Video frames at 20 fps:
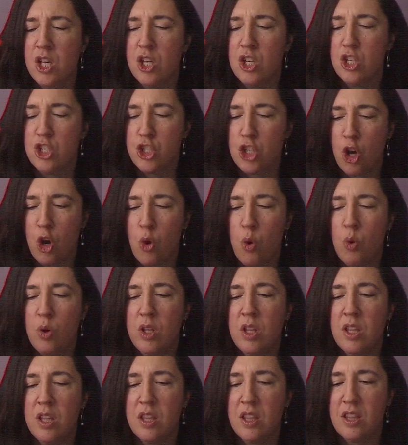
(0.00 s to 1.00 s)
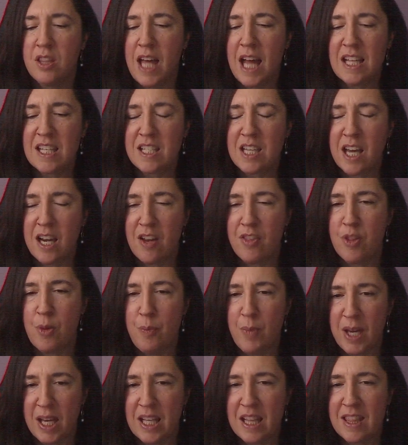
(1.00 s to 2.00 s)
So that's kind of the
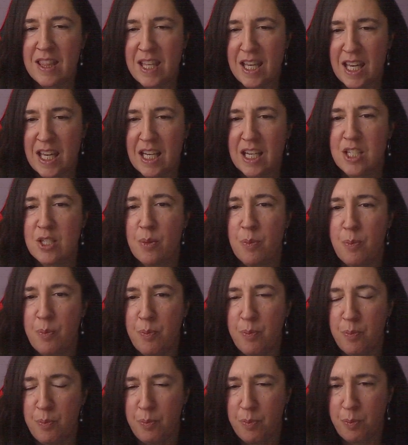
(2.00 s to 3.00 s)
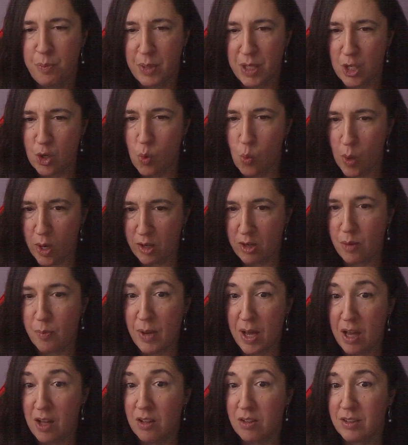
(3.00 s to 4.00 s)
main thing to be aware
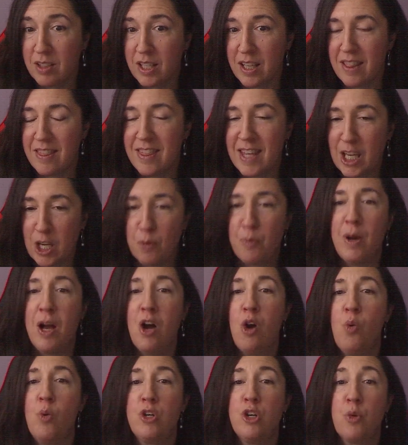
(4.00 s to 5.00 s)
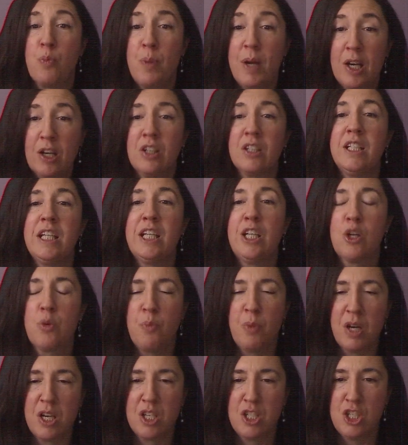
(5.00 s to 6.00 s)
about and think about when you're parenting your
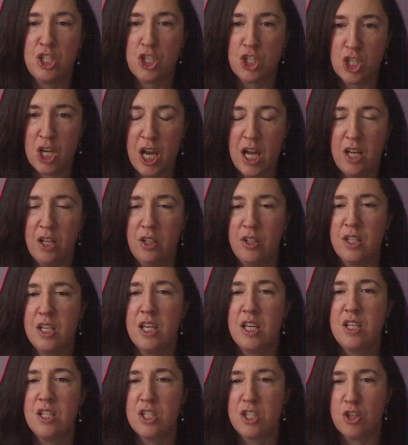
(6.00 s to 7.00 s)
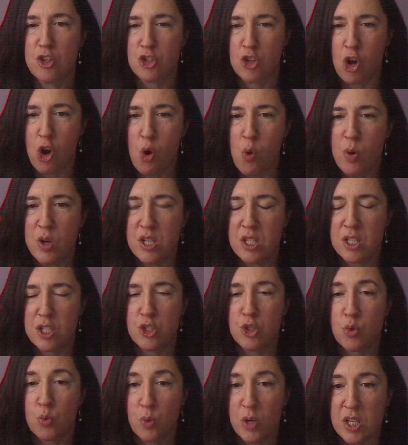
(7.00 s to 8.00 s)
Pisces child, is there's always
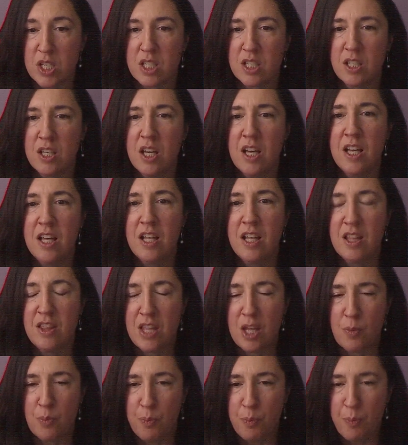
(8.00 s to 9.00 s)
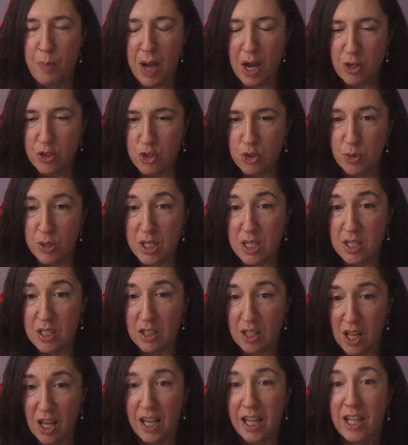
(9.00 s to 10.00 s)
this risk that boundary
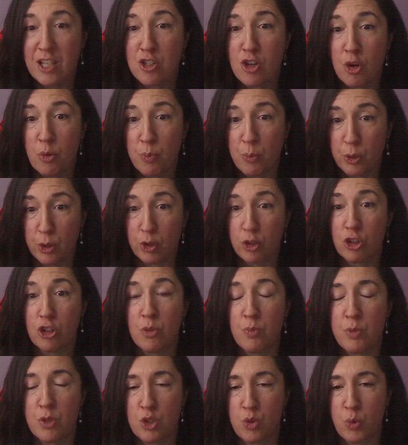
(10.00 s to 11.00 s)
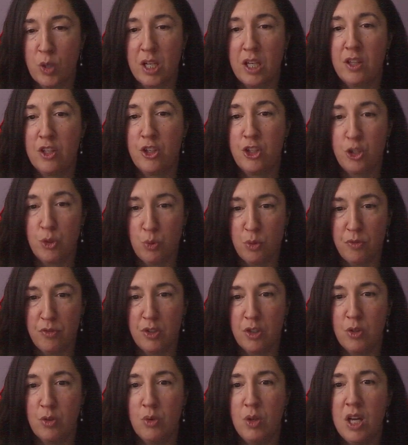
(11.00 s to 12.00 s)
lines are blurred between the two of
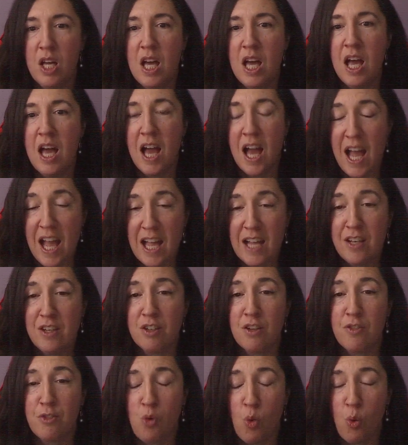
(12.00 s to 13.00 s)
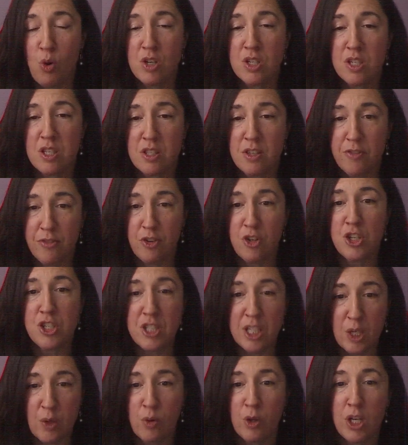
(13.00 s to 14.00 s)
you. And of course, the first
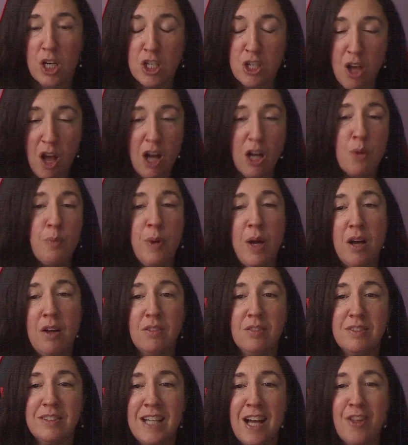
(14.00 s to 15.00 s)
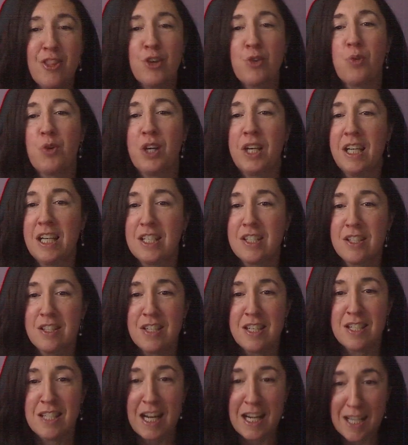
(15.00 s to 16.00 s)
thing we're going to talk about now that we're getting to the
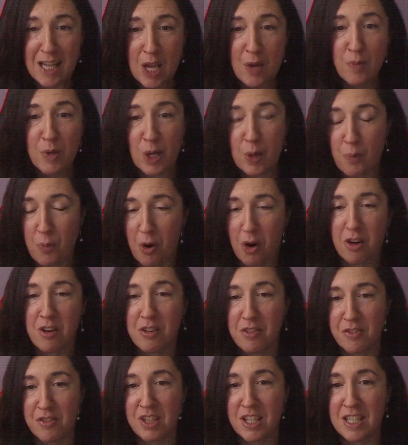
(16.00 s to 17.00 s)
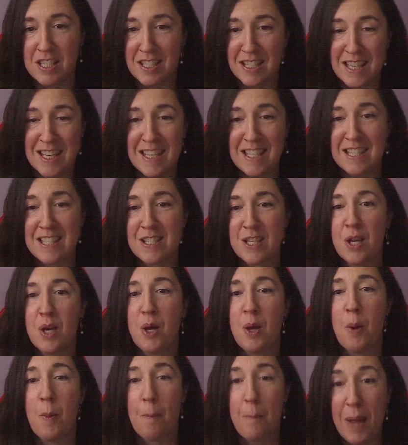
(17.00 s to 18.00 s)
dynamic part of this is
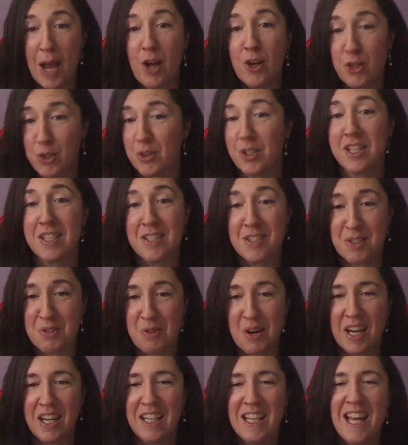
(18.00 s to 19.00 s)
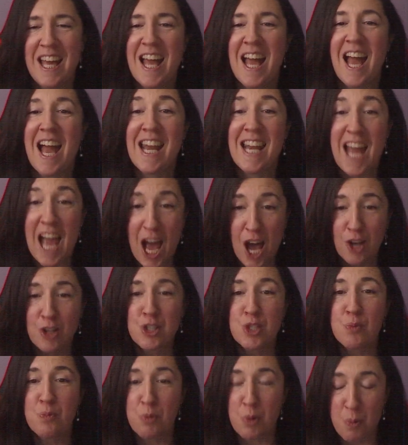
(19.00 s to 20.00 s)
boundaries, right? And how
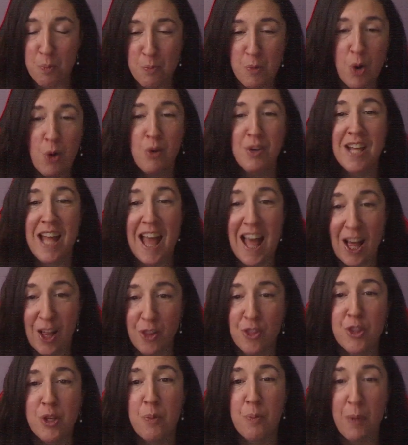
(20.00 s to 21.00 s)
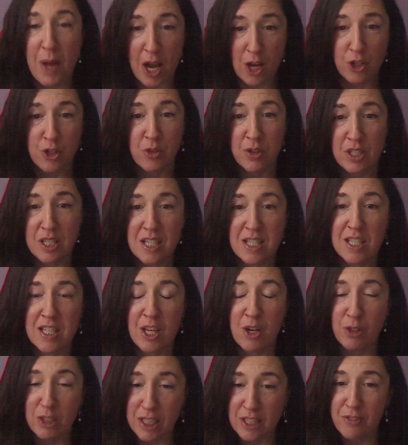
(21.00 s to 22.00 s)
to promote healthy boundaries,
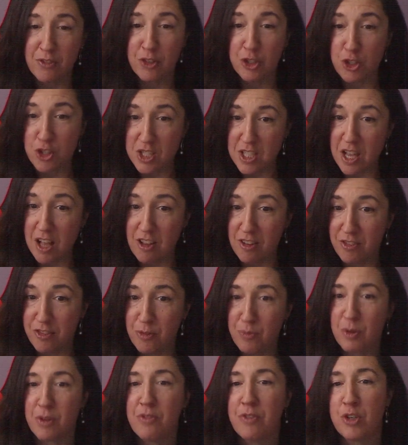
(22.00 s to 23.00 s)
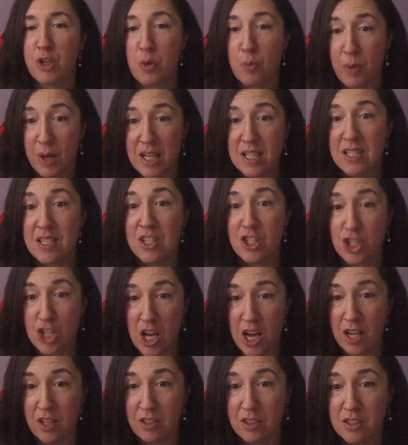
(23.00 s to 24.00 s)
not only for yourself, but for your Pisces
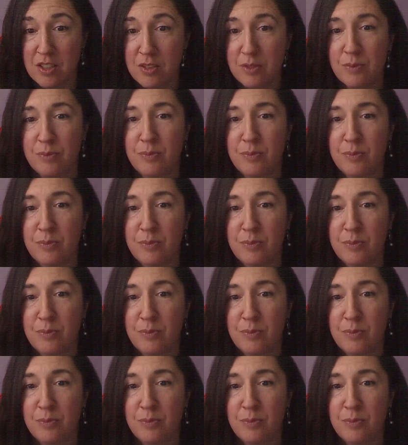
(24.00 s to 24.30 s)
child.